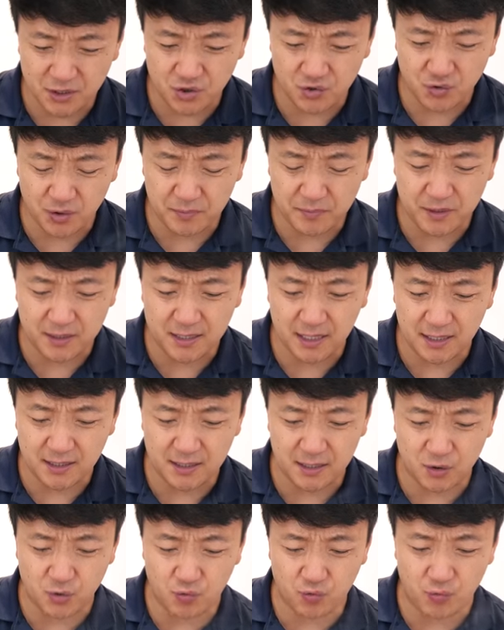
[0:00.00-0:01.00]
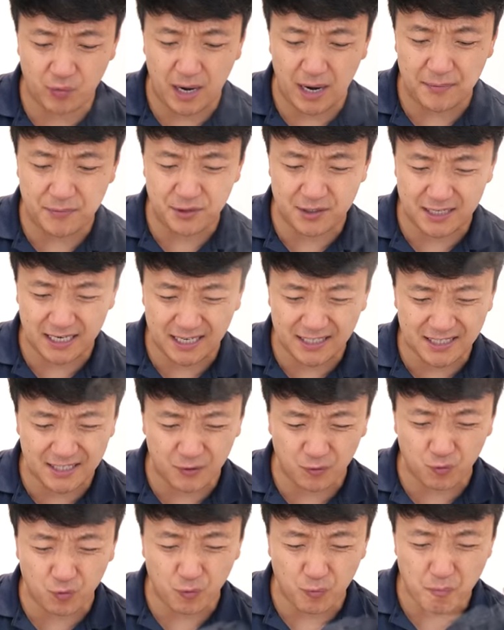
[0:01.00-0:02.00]
the shrimp, you taste the crab, you taste
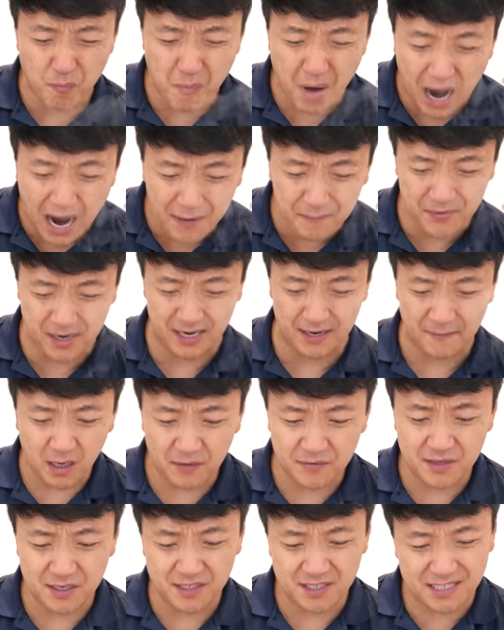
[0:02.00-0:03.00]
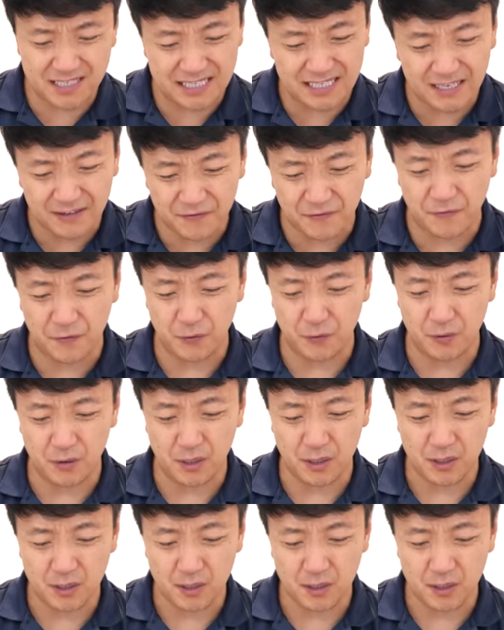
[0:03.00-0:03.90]
the umami of the seafood.